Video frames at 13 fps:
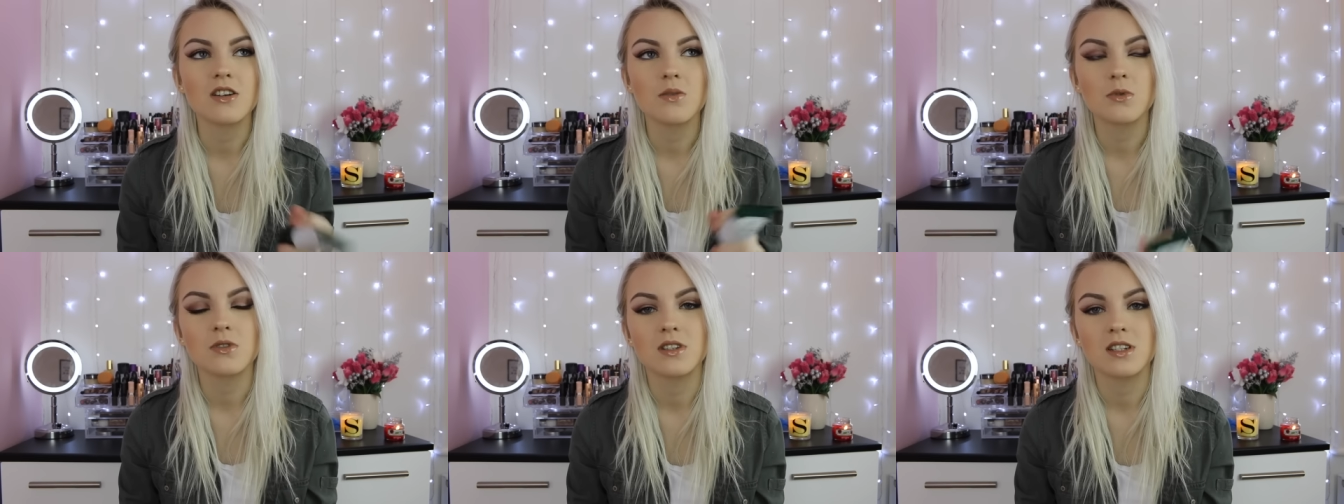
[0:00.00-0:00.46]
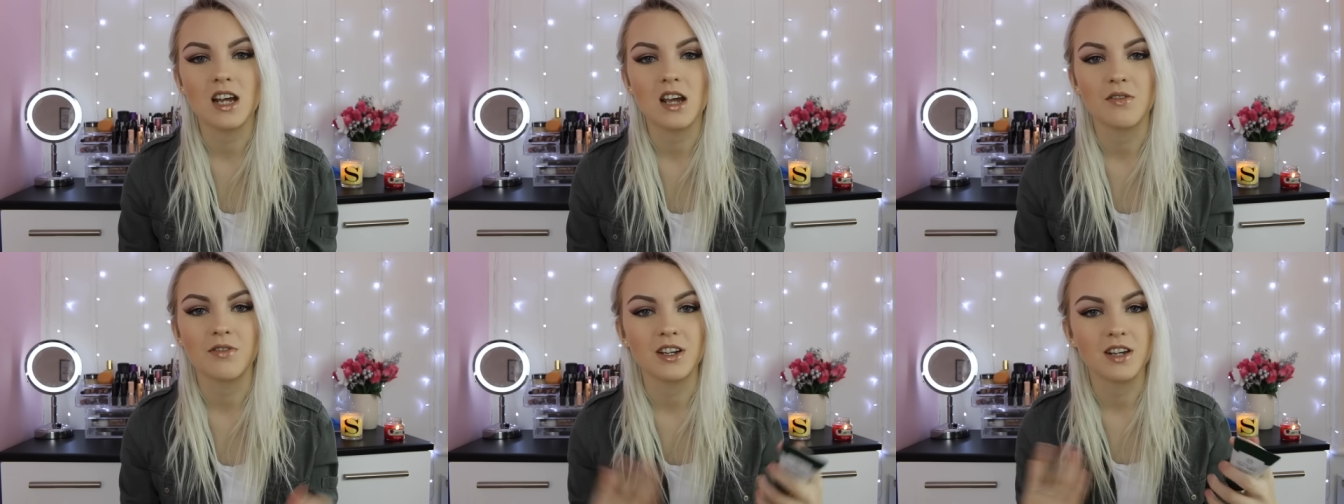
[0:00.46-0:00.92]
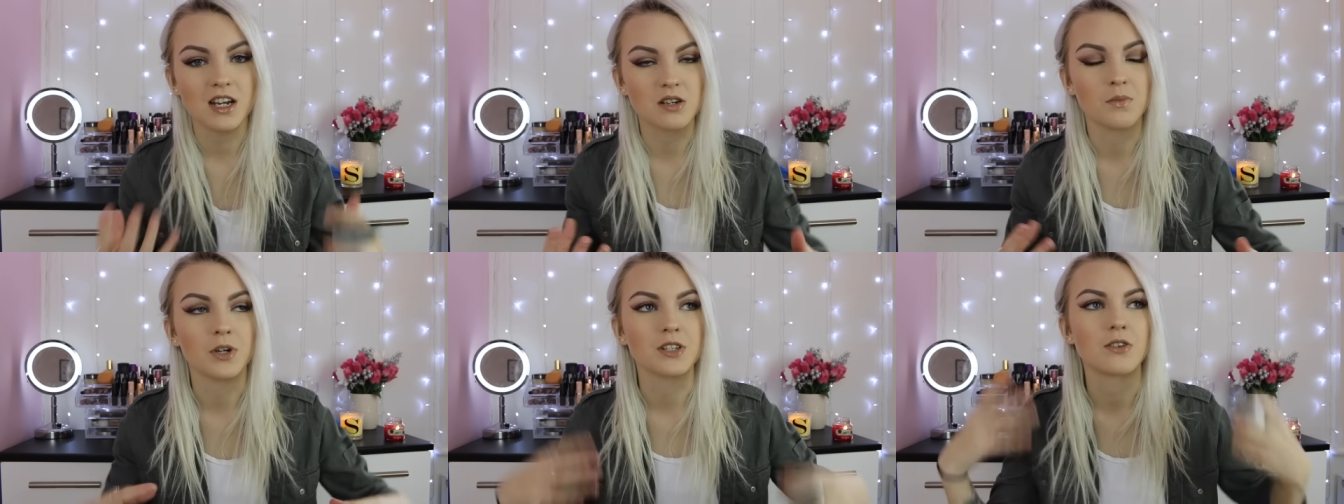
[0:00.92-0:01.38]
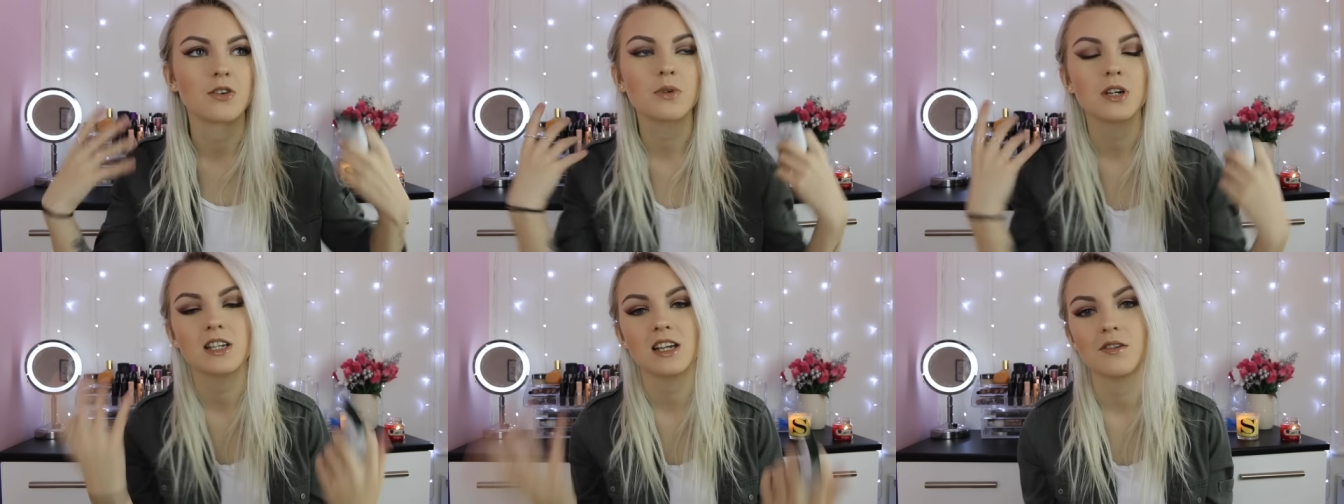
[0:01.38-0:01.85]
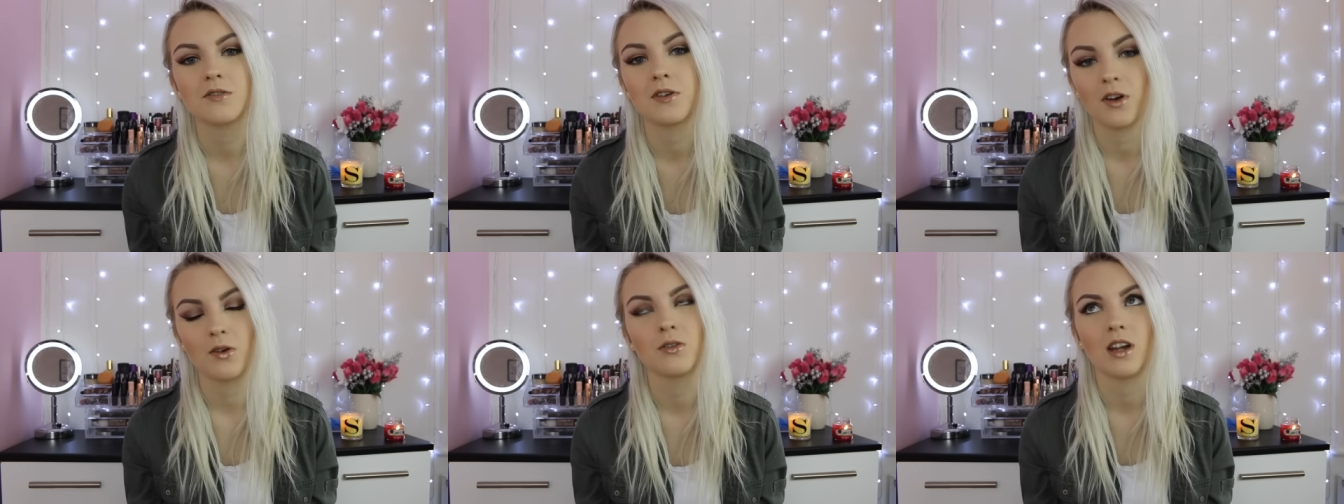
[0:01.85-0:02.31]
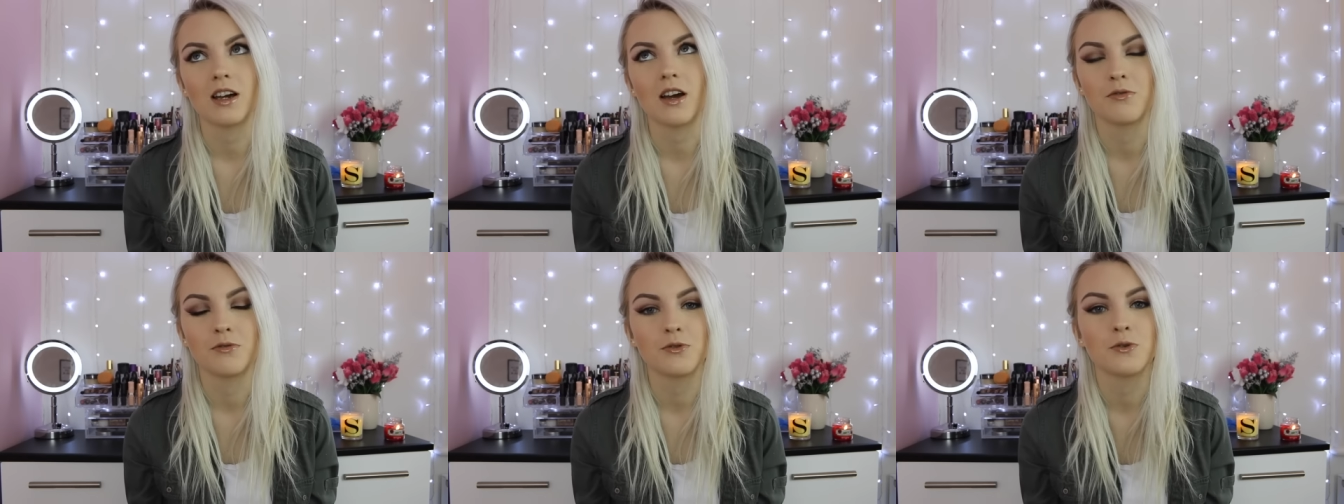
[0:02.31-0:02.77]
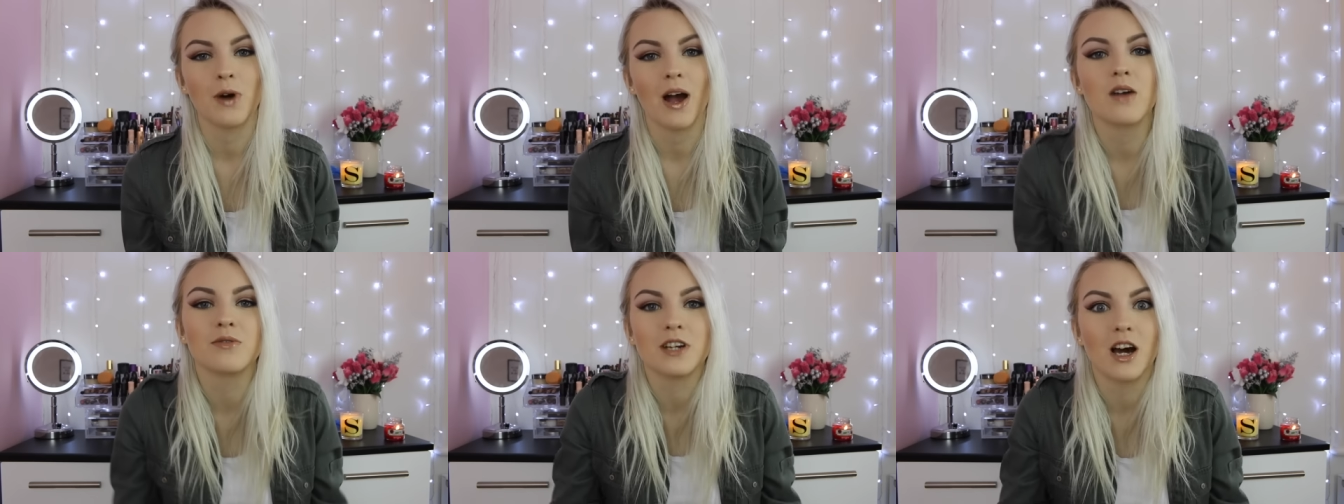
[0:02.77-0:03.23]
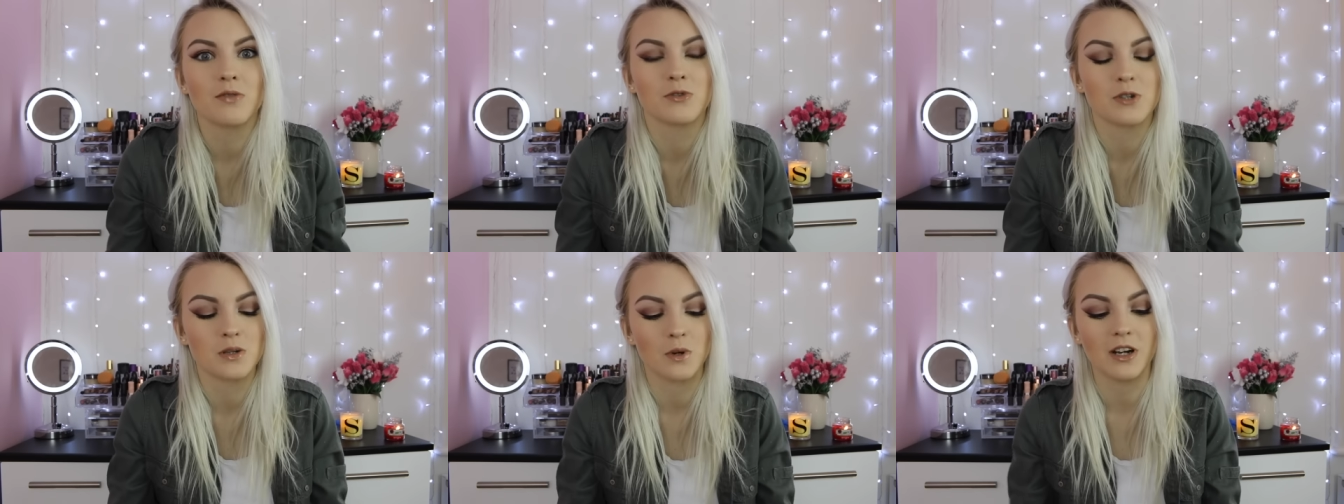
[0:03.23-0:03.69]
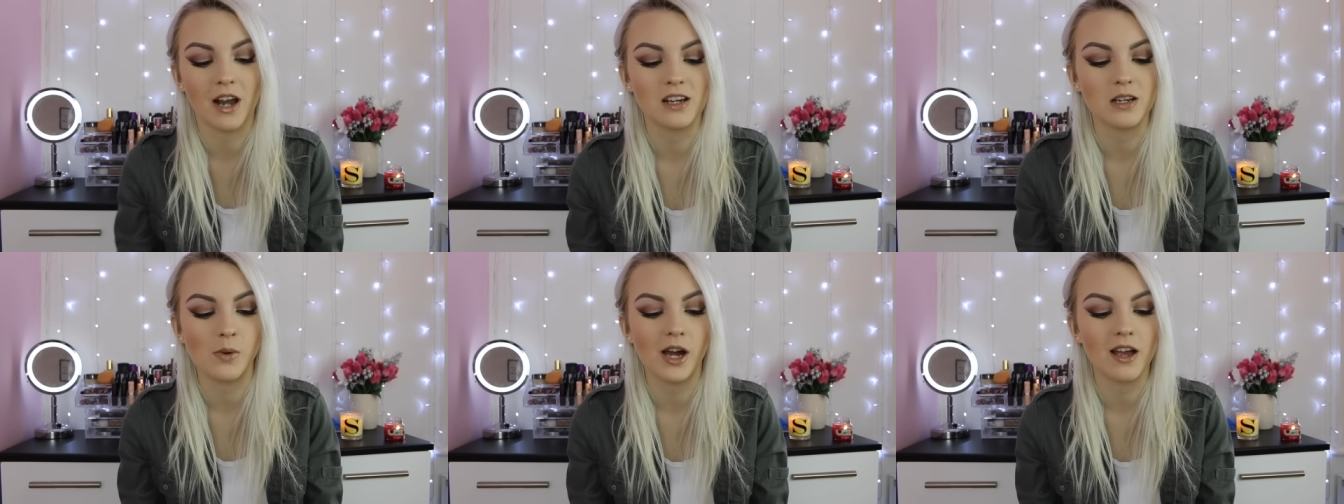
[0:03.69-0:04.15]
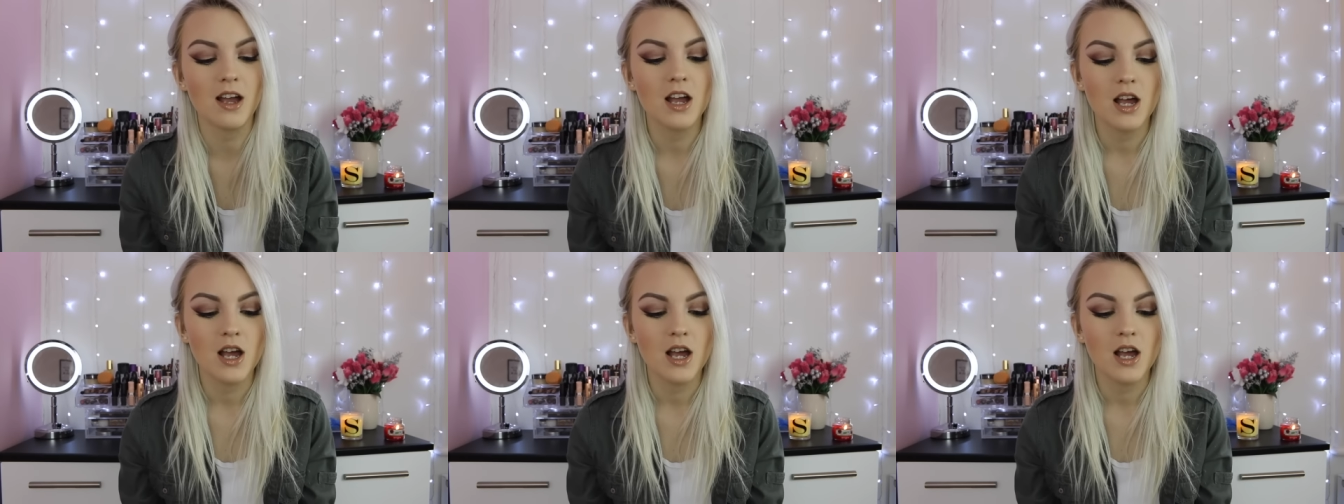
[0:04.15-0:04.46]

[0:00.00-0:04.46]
what to take foundation wise. I don't want to take a full heavy coverage one anyway.